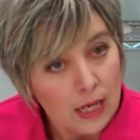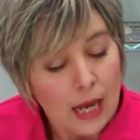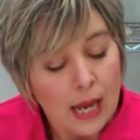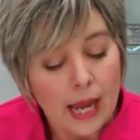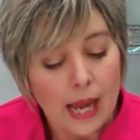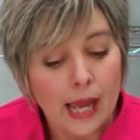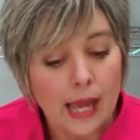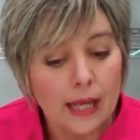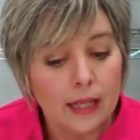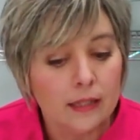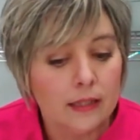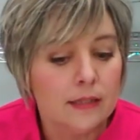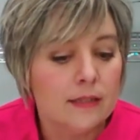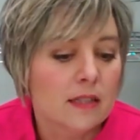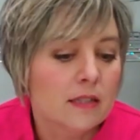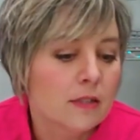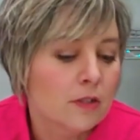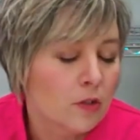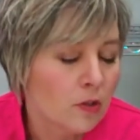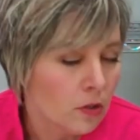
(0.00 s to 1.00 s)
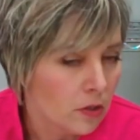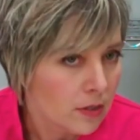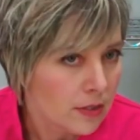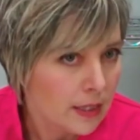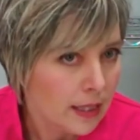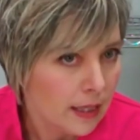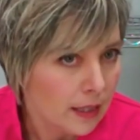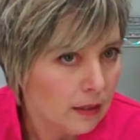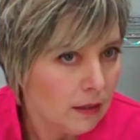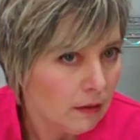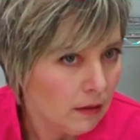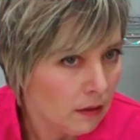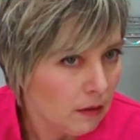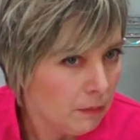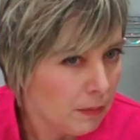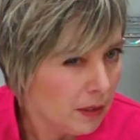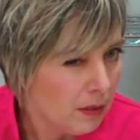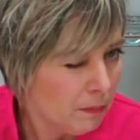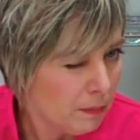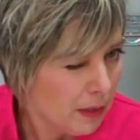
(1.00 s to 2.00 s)
And it doesn't hurt to add a little
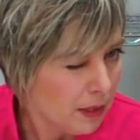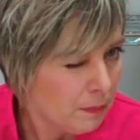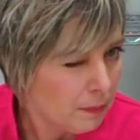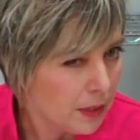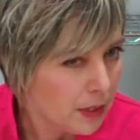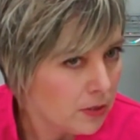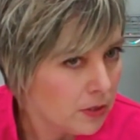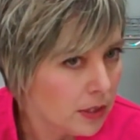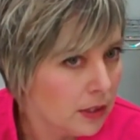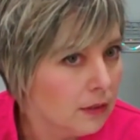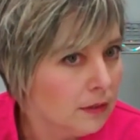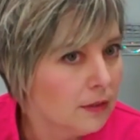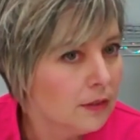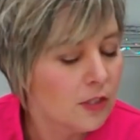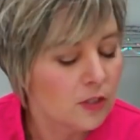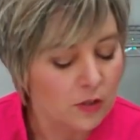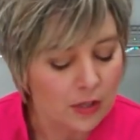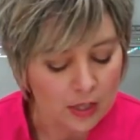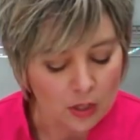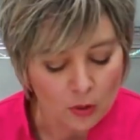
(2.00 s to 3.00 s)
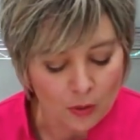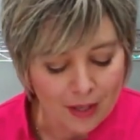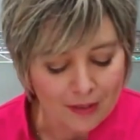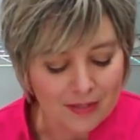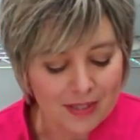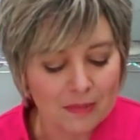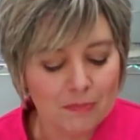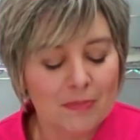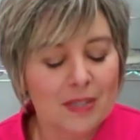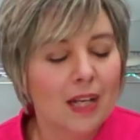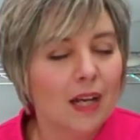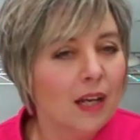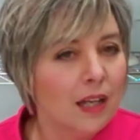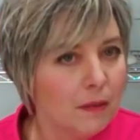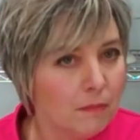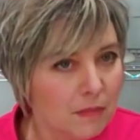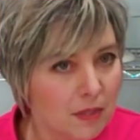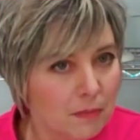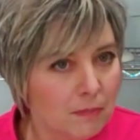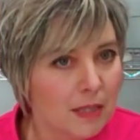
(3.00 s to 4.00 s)
bit of piping gel so that you have some
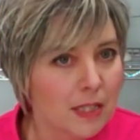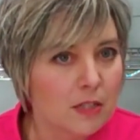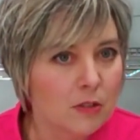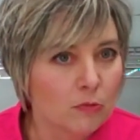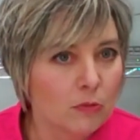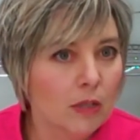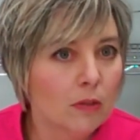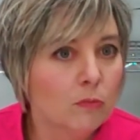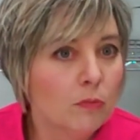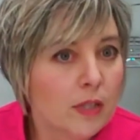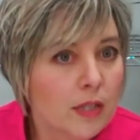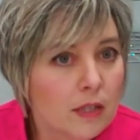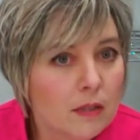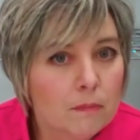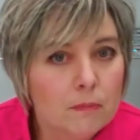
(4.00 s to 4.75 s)
time to mess around with it.